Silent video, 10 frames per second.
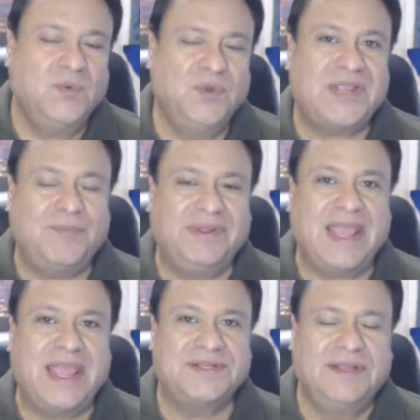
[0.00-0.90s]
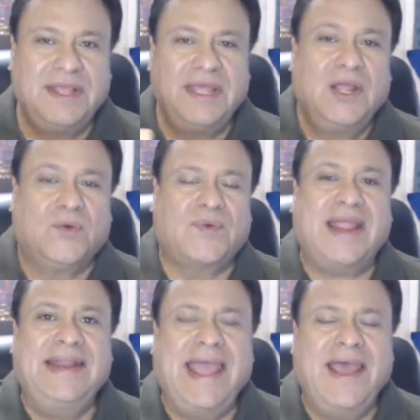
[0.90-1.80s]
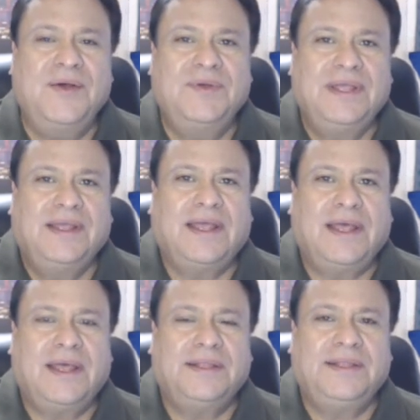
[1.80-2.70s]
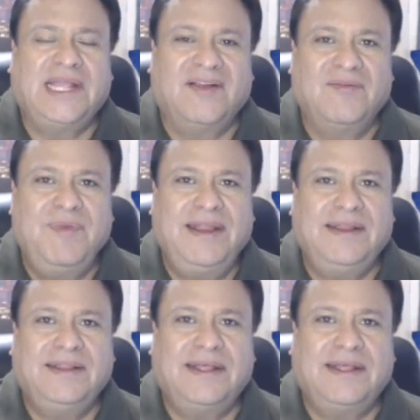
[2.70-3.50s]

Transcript: application. Right now, the government.